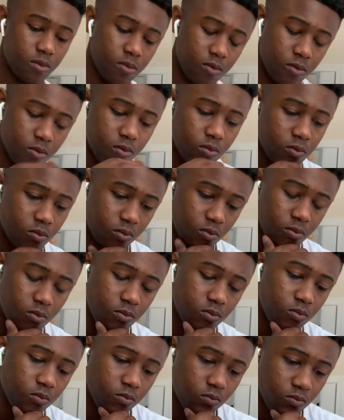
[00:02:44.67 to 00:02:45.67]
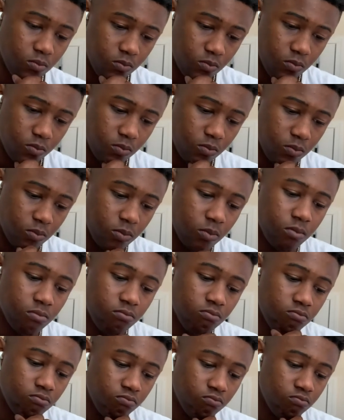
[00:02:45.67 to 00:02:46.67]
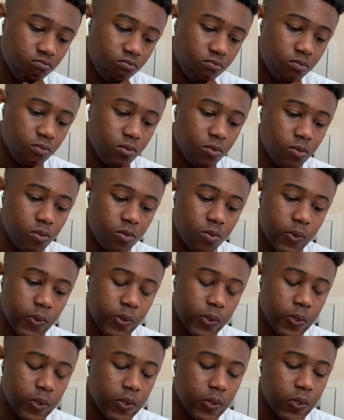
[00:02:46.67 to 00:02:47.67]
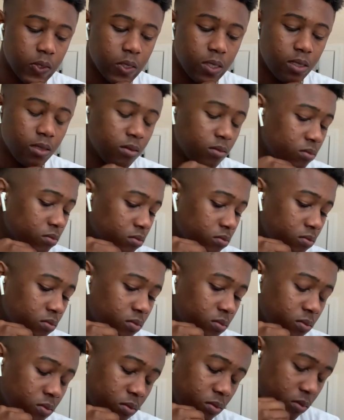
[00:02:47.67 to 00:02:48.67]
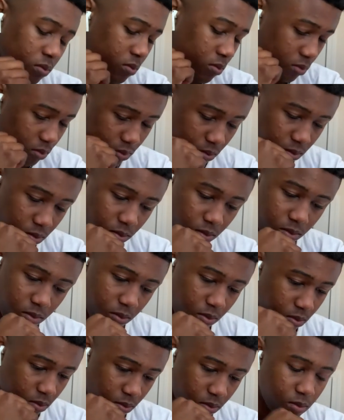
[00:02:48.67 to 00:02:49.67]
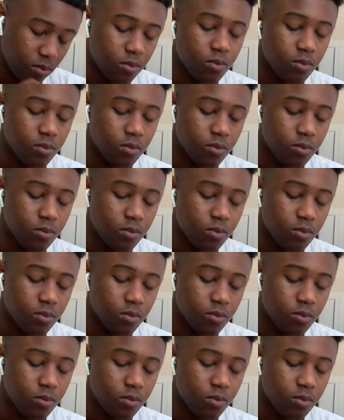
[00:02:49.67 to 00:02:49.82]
if I was to get one of these, so it was always one of my plans to like get one of these watches.